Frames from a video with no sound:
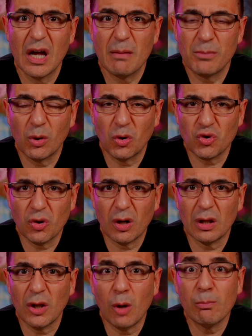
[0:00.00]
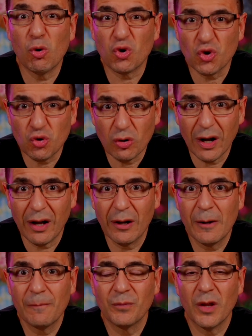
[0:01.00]
because you've got a lot more sugar
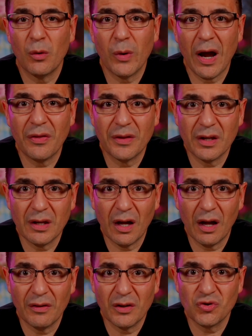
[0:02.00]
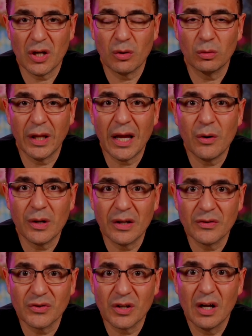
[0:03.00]
around the general
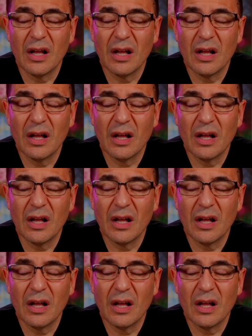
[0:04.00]
areas.